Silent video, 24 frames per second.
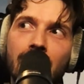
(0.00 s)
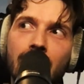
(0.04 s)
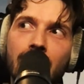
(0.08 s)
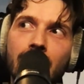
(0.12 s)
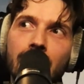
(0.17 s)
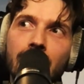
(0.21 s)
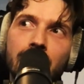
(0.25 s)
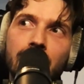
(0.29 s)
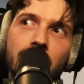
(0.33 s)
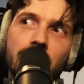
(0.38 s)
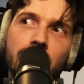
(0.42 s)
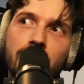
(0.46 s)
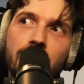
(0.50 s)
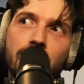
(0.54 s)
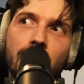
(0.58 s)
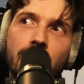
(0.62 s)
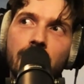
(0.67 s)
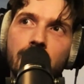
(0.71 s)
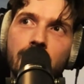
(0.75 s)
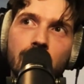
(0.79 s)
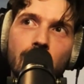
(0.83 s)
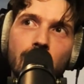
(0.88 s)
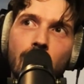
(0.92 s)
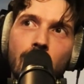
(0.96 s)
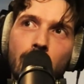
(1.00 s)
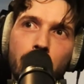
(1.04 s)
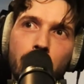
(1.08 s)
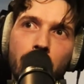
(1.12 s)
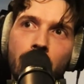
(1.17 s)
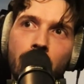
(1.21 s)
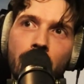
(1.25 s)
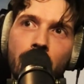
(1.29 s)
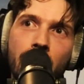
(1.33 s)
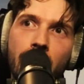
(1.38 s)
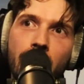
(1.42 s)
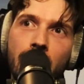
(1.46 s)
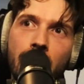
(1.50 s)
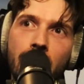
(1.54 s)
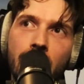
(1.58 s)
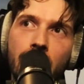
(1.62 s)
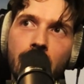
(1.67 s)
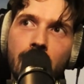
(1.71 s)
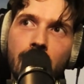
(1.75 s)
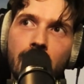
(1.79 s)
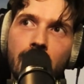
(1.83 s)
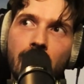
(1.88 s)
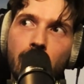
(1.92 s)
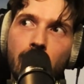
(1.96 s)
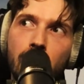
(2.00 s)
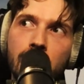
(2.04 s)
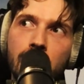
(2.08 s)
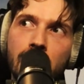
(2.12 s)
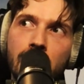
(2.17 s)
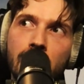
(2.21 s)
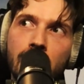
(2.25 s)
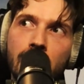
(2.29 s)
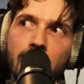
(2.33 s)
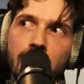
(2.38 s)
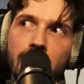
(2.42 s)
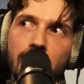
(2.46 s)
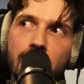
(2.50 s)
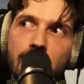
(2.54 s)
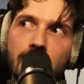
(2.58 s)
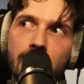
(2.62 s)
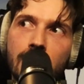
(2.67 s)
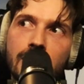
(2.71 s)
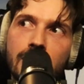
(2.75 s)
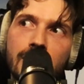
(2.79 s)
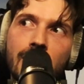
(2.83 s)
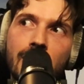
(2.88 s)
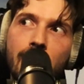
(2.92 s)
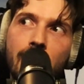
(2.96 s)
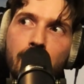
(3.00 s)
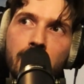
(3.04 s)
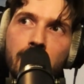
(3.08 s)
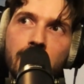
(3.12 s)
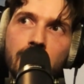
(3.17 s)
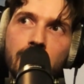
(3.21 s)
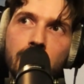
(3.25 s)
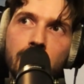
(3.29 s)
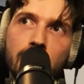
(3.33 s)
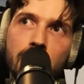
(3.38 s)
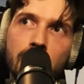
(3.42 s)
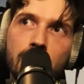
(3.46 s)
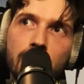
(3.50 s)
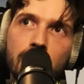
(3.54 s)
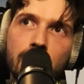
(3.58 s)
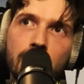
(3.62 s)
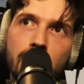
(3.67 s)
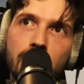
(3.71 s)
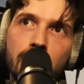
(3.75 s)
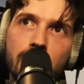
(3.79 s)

I just tried to hop on that, and that was like the step into